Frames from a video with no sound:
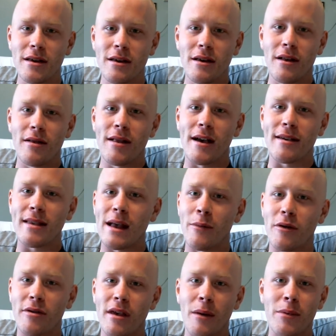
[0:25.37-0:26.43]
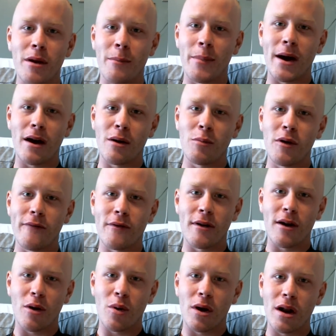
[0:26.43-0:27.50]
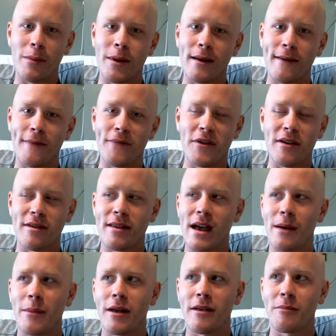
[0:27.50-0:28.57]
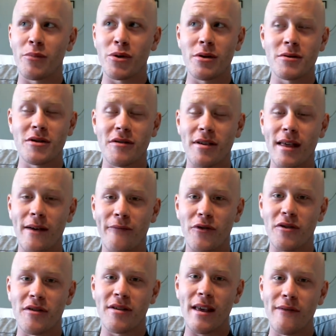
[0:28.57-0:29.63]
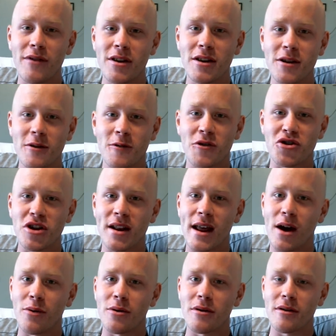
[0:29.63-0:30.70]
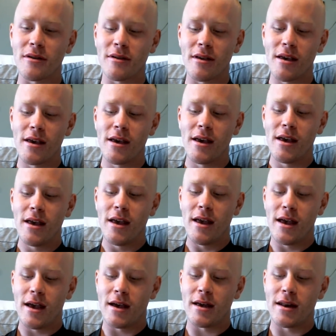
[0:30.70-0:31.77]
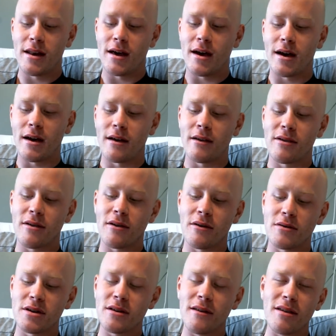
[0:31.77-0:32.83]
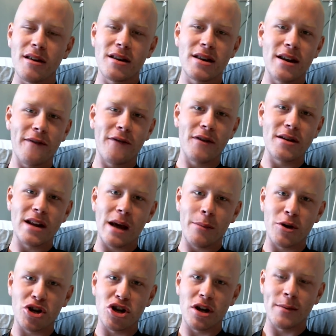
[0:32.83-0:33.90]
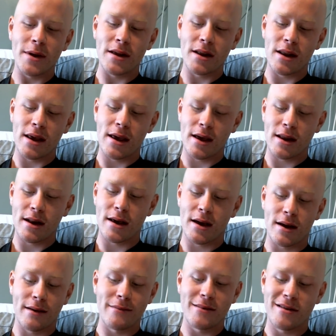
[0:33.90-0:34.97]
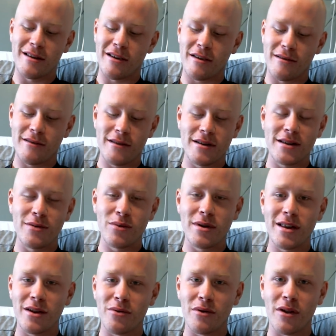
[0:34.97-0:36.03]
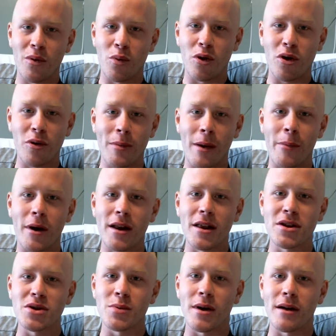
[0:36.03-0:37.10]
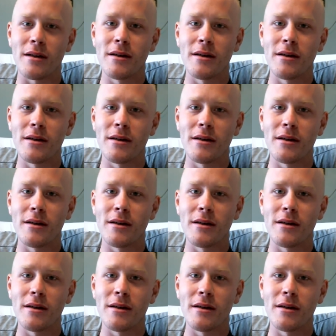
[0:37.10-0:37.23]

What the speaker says: Last time I was up and about, moving around quite a bit. This time I pretty much slept for 72 straight hours, and so just a different type of treatment, and just didn't really work with my body too well.